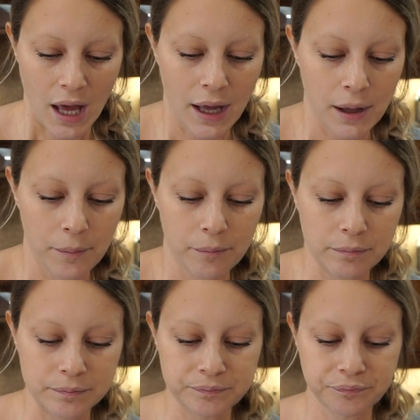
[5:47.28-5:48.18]

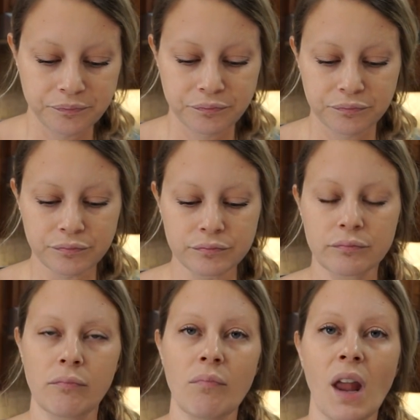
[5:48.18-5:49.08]

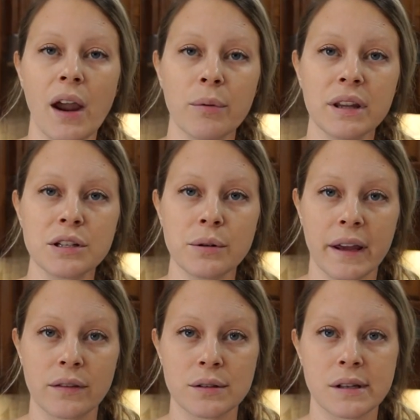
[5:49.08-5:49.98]
I really do
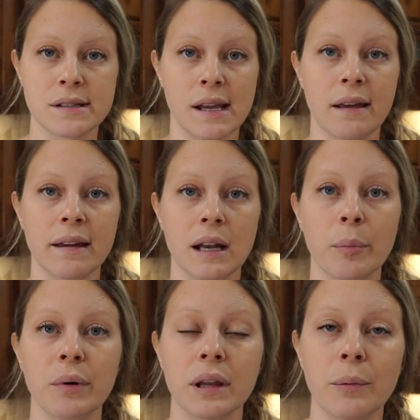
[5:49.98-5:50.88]
like those because they clean
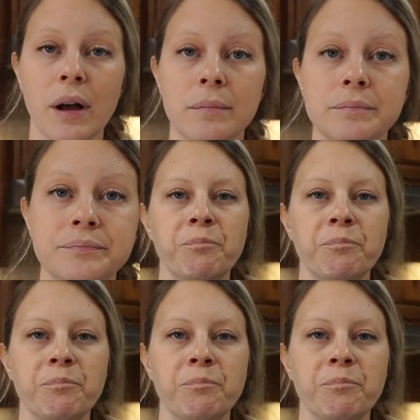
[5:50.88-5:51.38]
up really well.